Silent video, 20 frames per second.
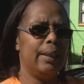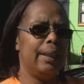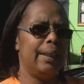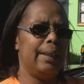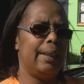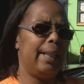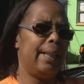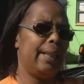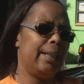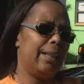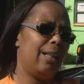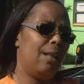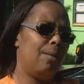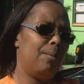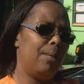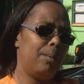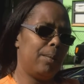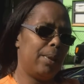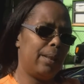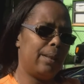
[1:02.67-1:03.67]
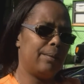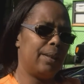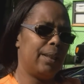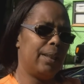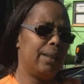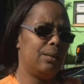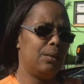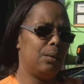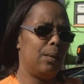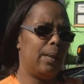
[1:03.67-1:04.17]
and I had to call my mom's
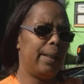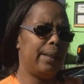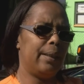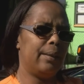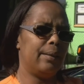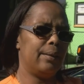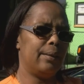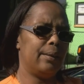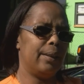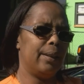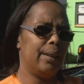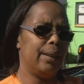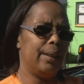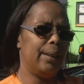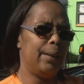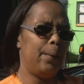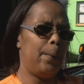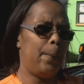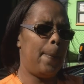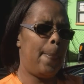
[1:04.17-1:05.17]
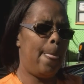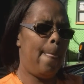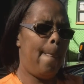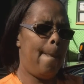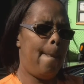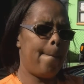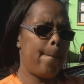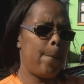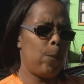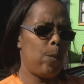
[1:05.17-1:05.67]
name twice. And
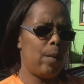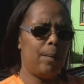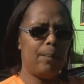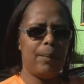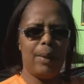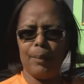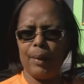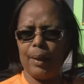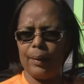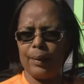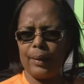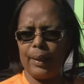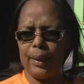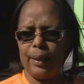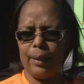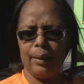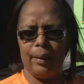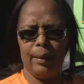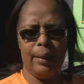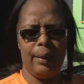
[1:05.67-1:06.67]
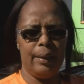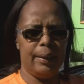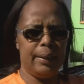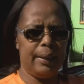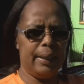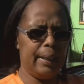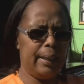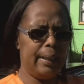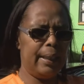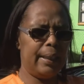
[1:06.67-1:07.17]
my mom said,
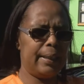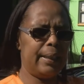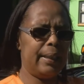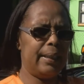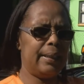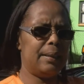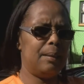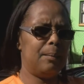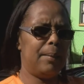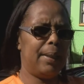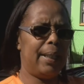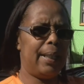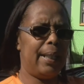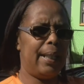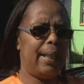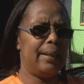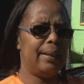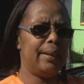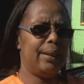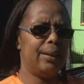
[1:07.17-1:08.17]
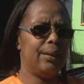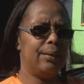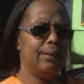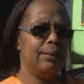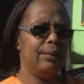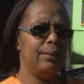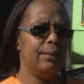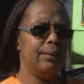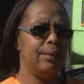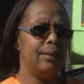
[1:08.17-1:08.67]
Yeah, I think somebody out there
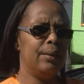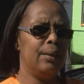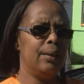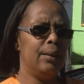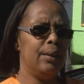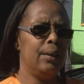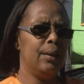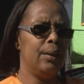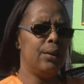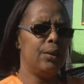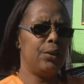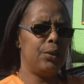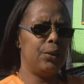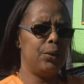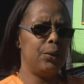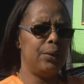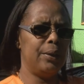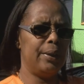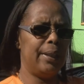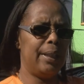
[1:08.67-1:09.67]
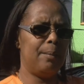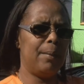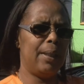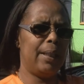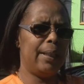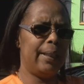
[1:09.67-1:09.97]
shooting and my